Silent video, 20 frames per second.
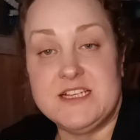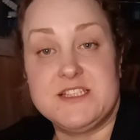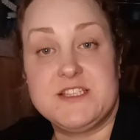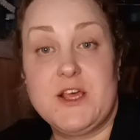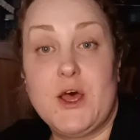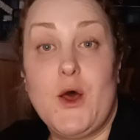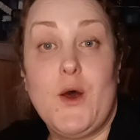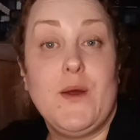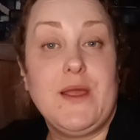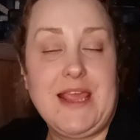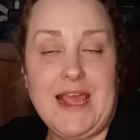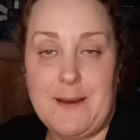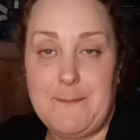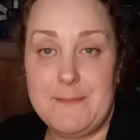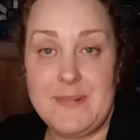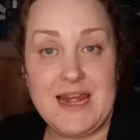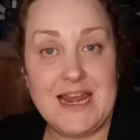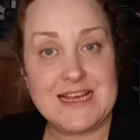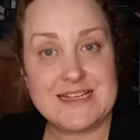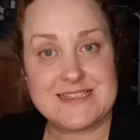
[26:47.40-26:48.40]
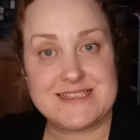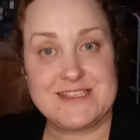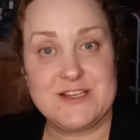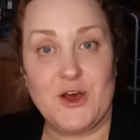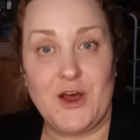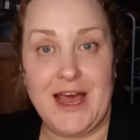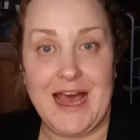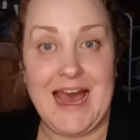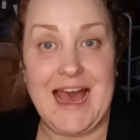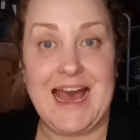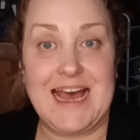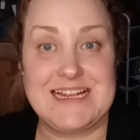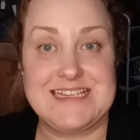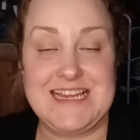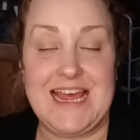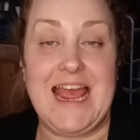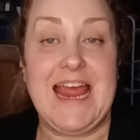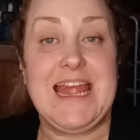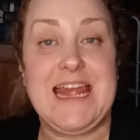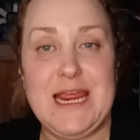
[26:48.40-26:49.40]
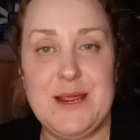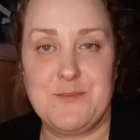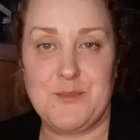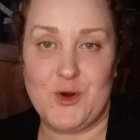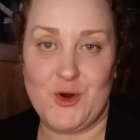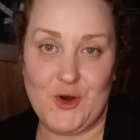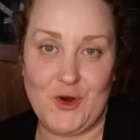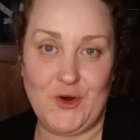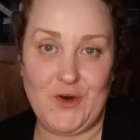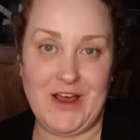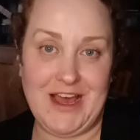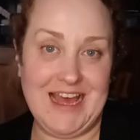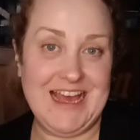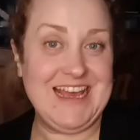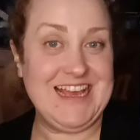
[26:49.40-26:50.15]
So yeah, let's not add any more